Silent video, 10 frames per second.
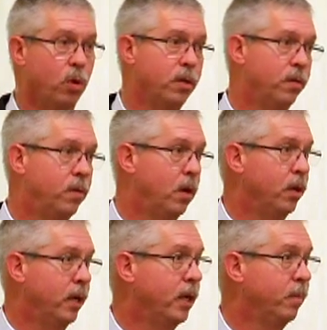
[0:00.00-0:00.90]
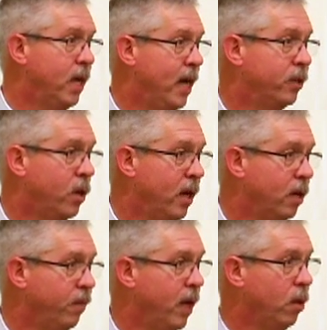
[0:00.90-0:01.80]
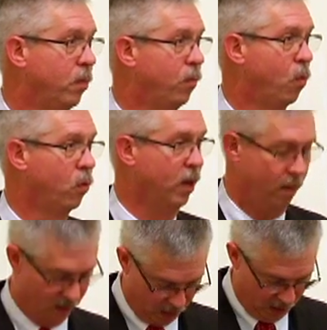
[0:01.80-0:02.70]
worth of earned income tax credit available for them.